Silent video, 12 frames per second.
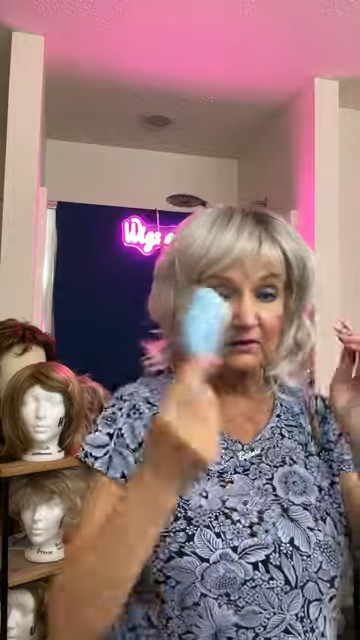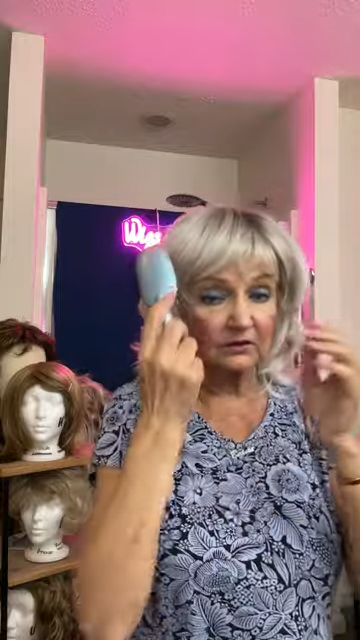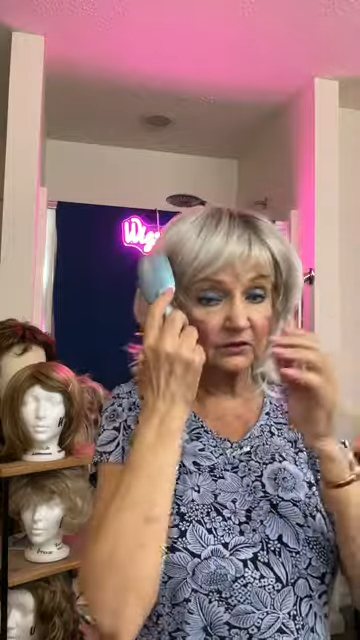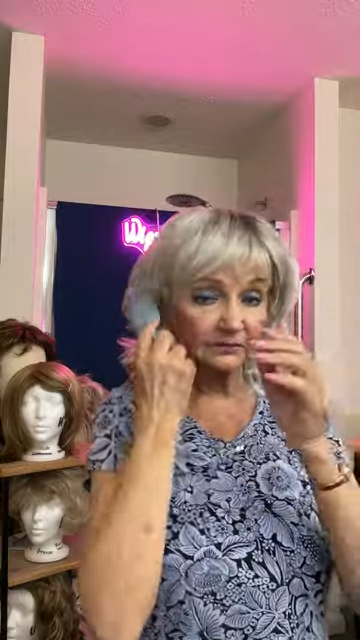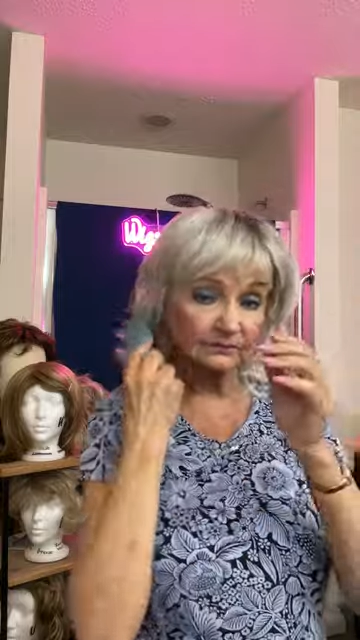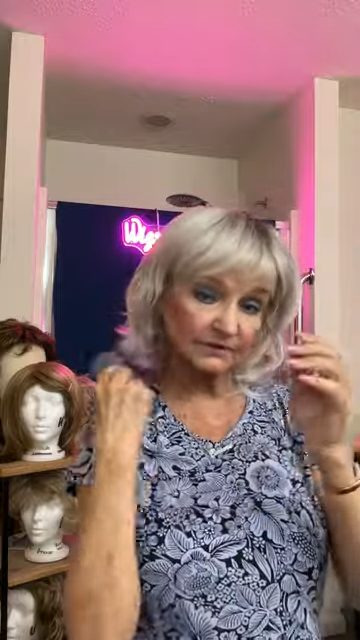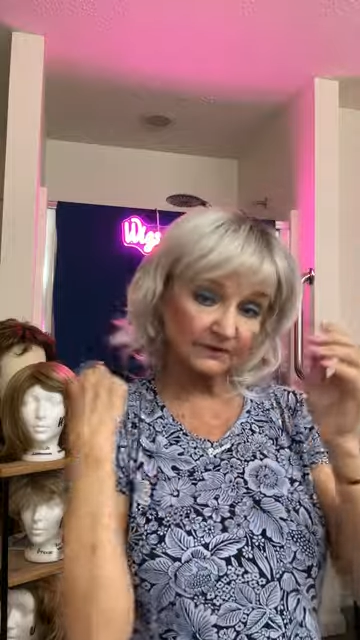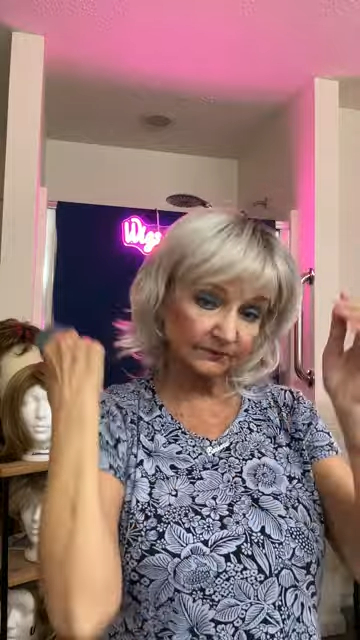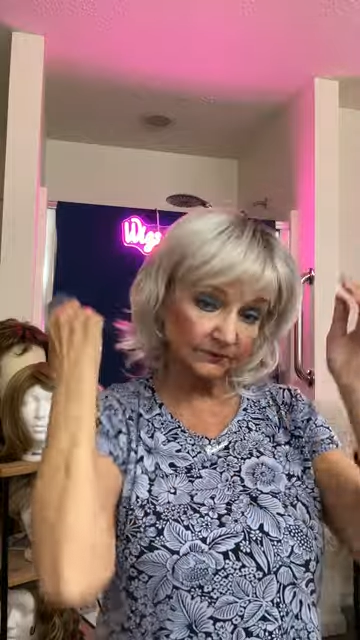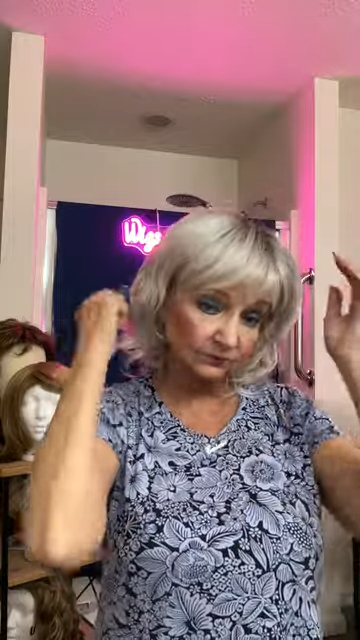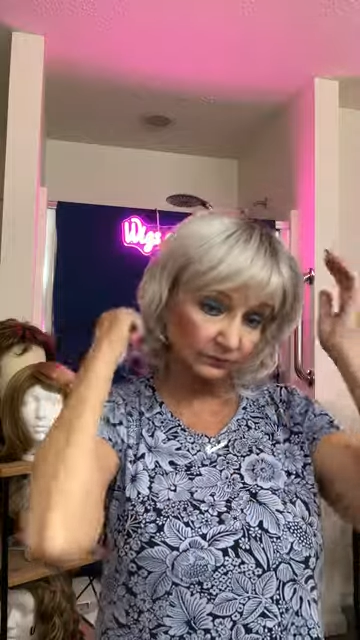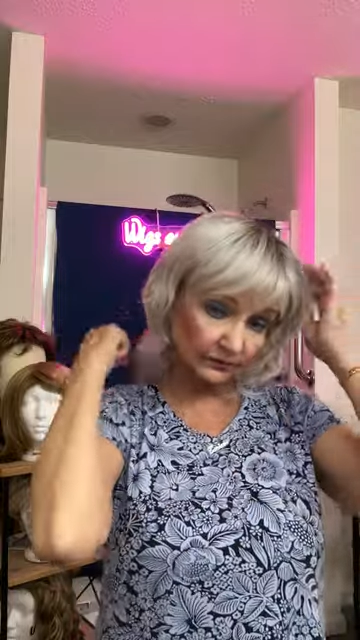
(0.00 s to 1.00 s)
on
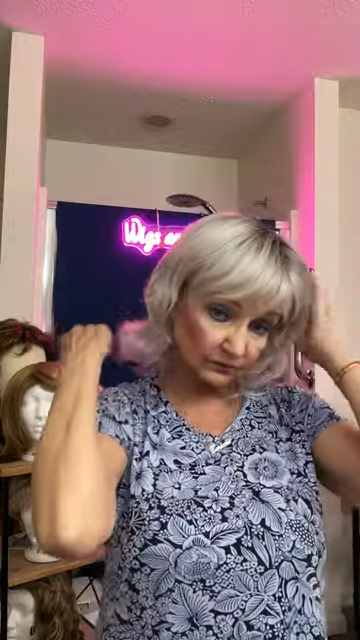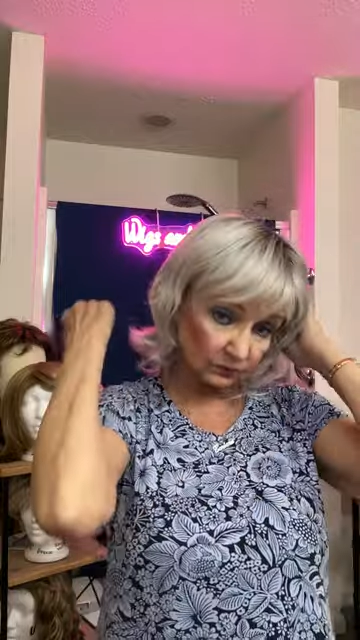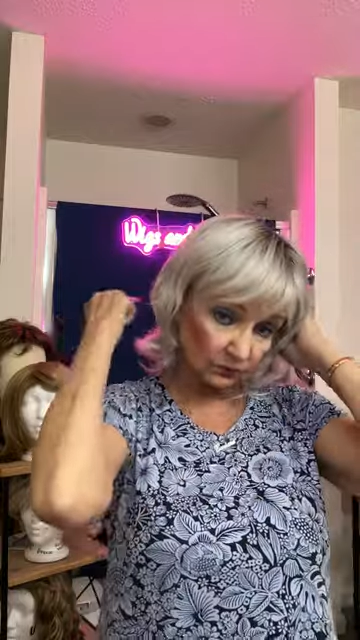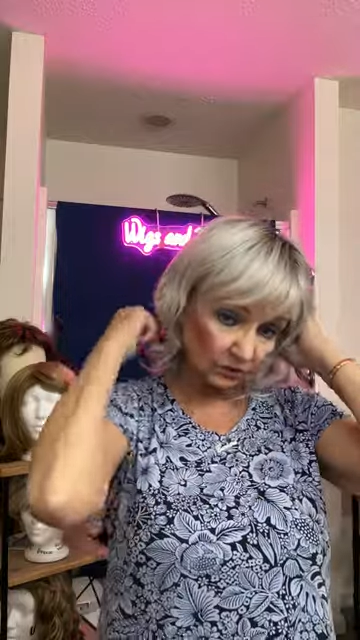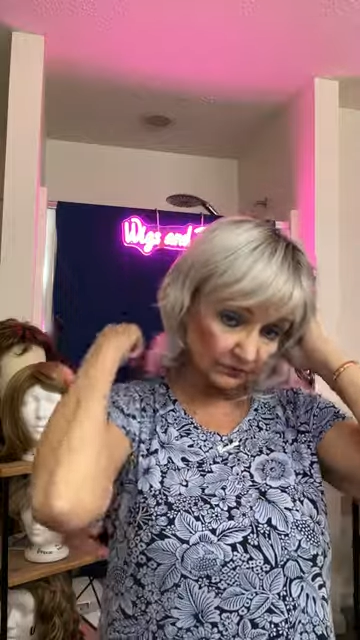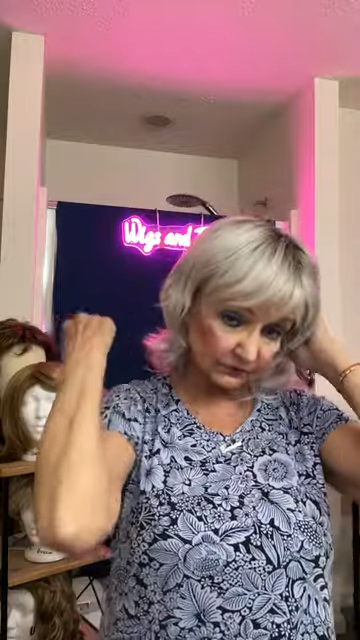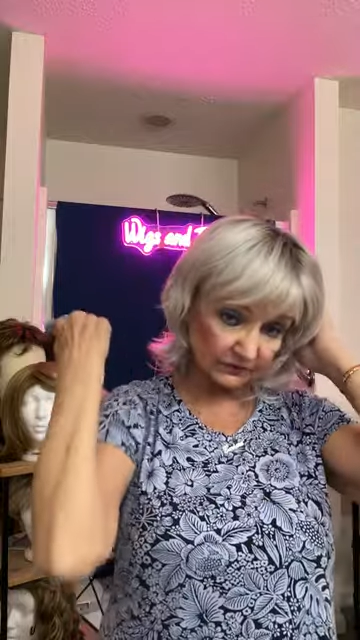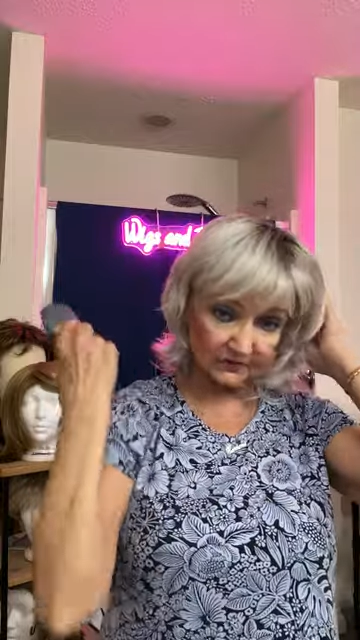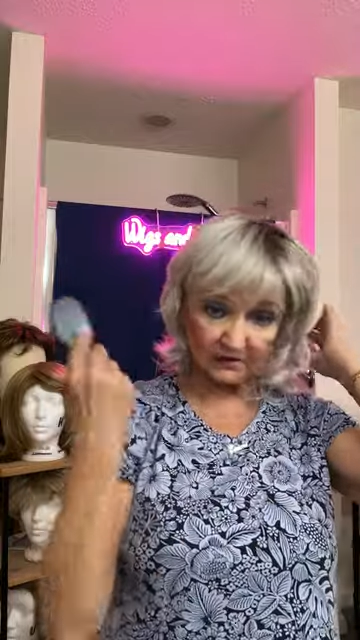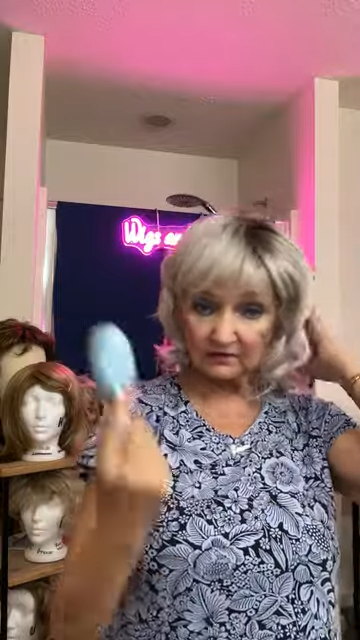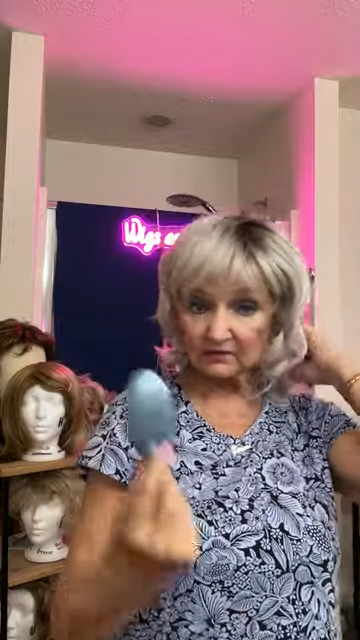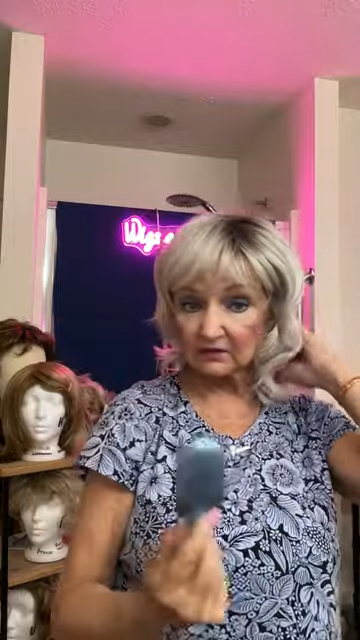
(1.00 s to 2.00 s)
people with a warmer
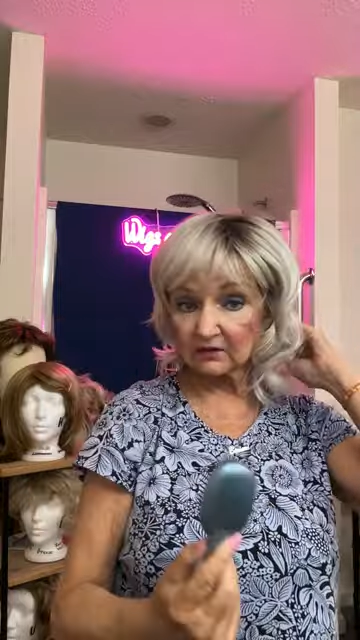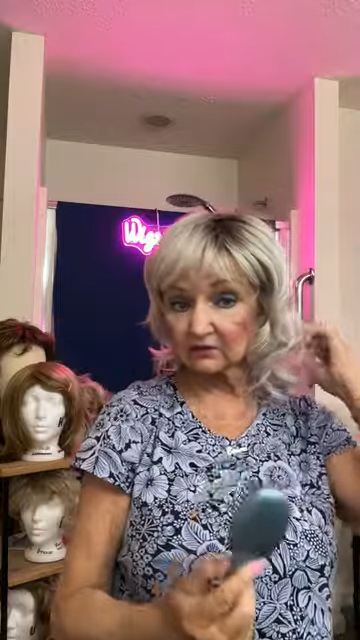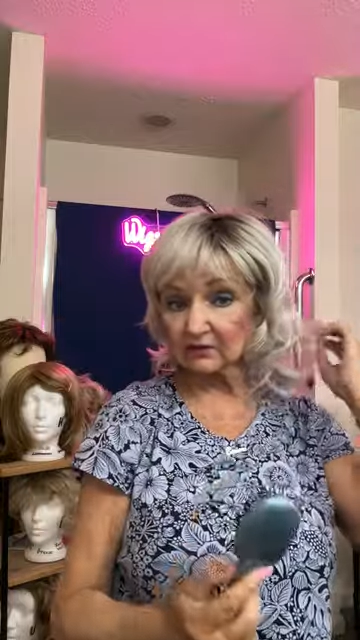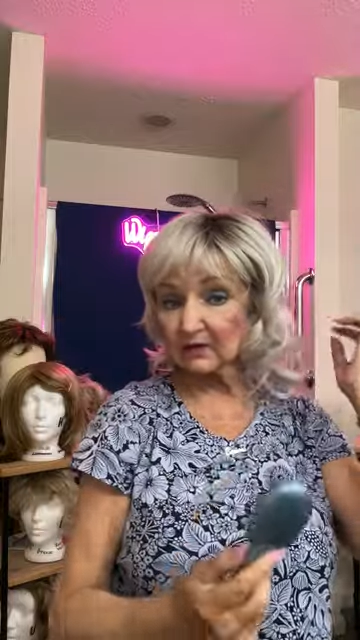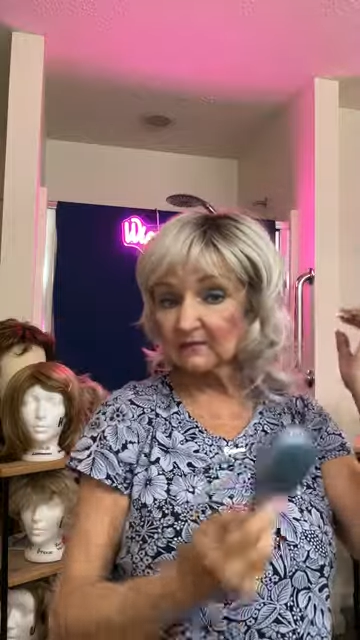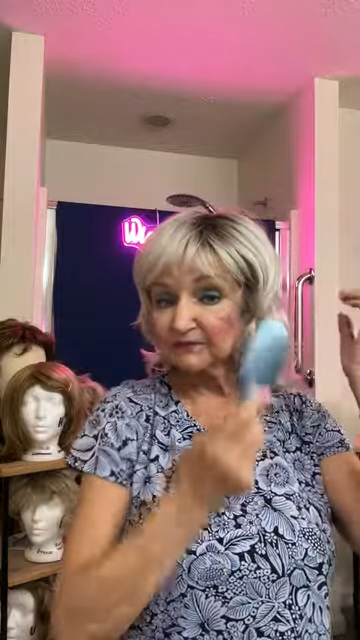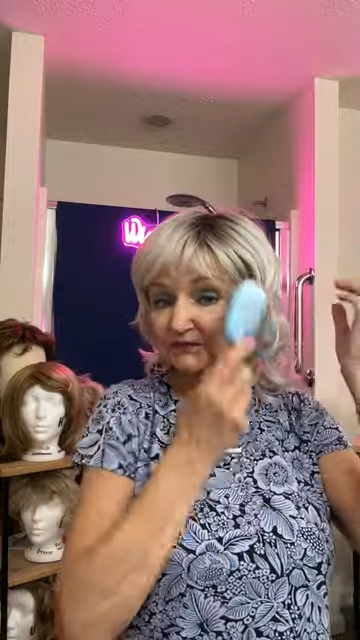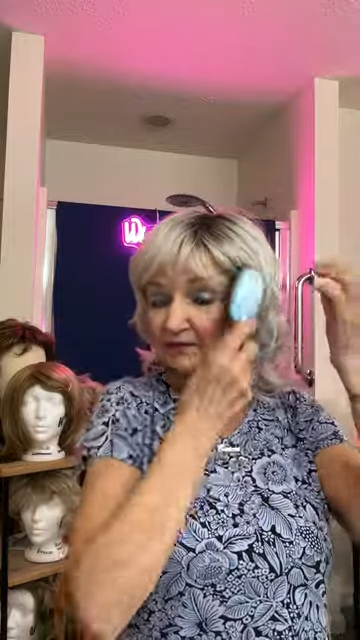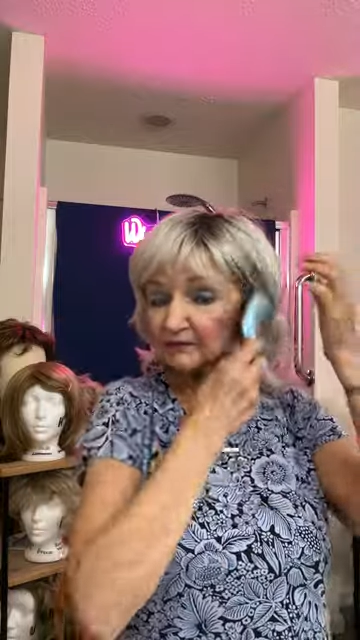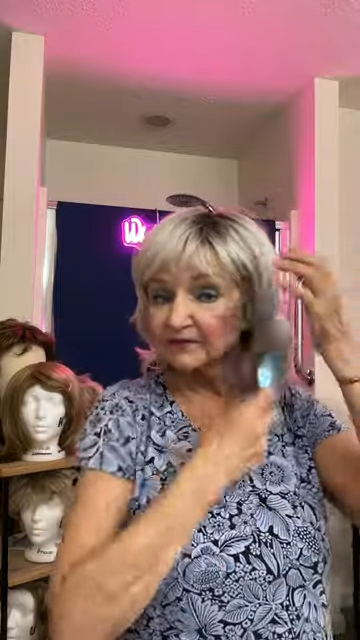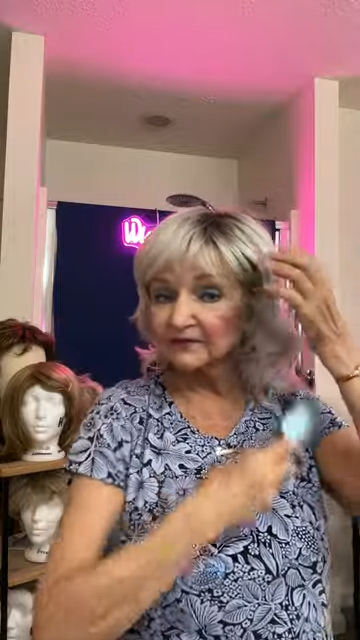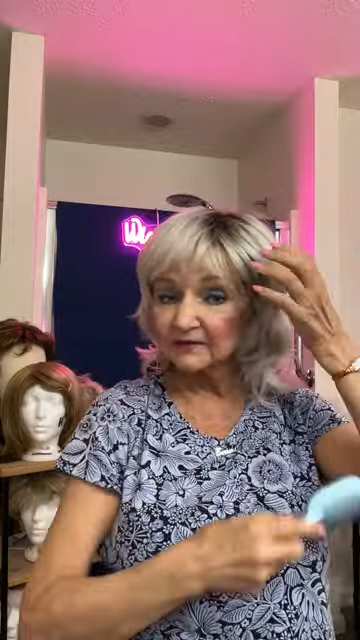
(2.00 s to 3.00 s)
skin tone.
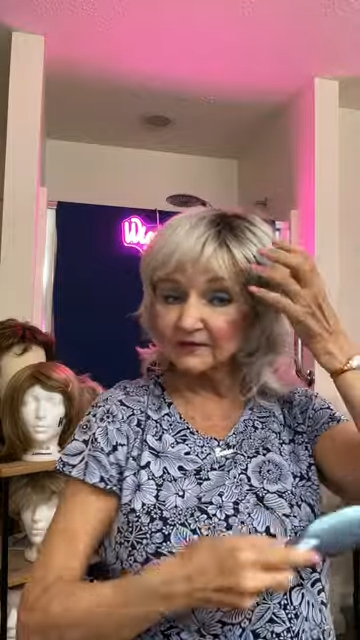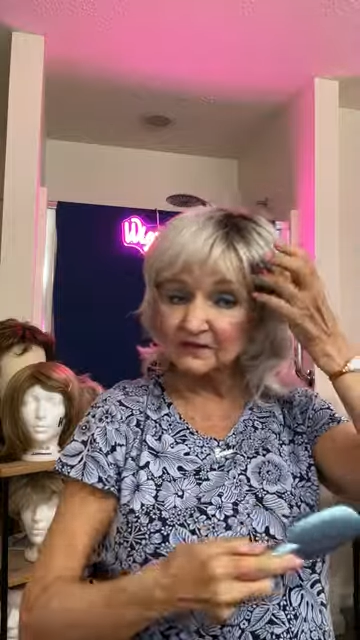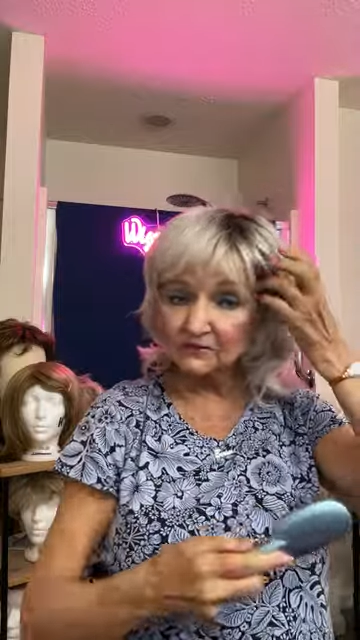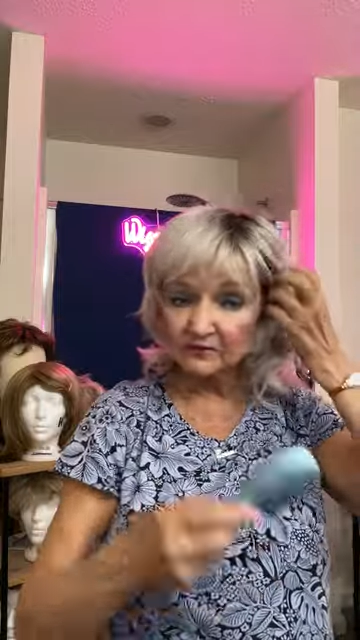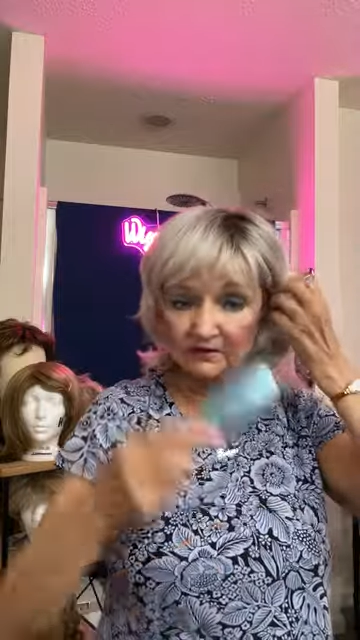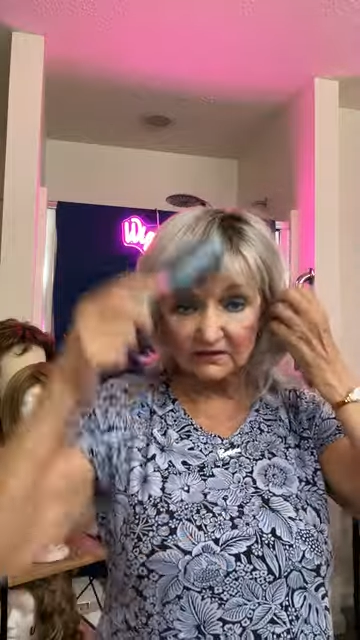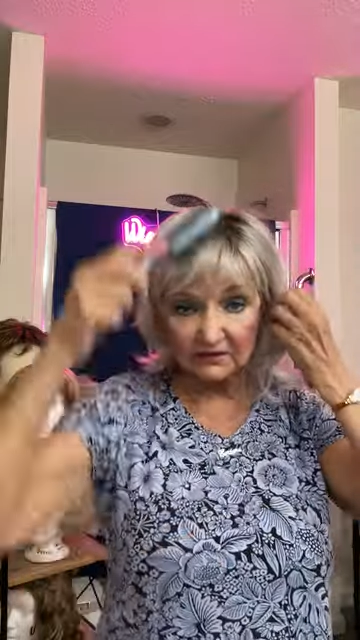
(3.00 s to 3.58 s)
But this one